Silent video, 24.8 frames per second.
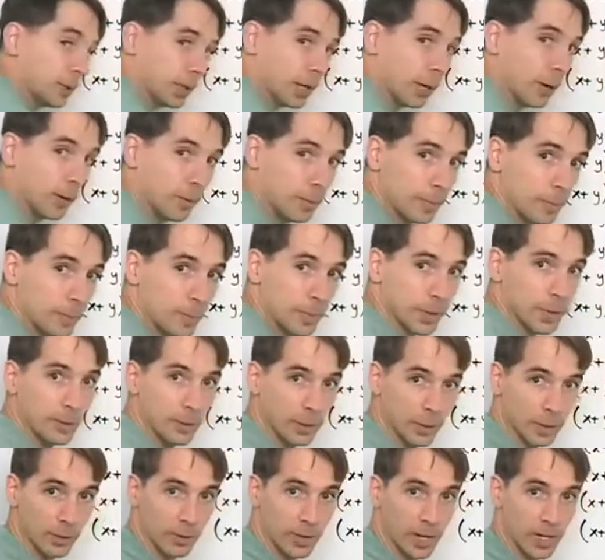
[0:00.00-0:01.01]
here we go.
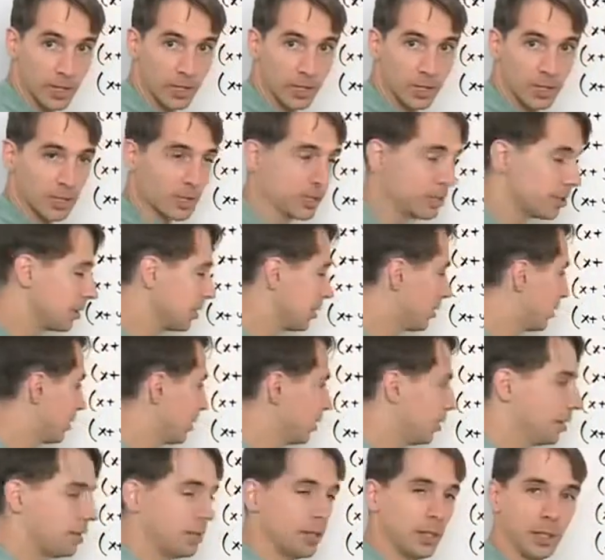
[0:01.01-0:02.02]
We're going to race.
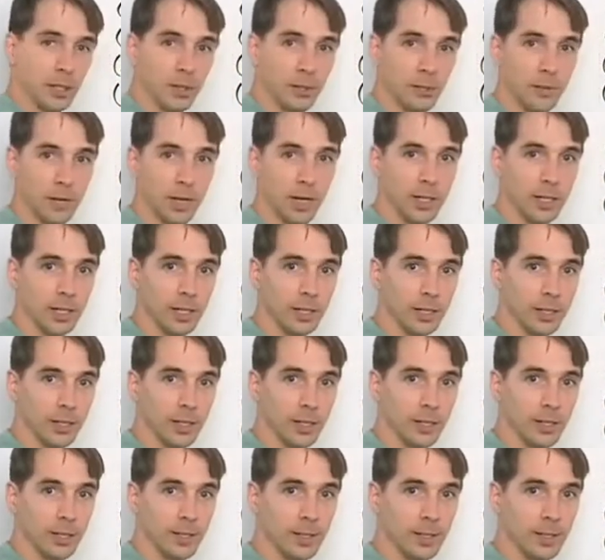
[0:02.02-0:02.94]
Ready?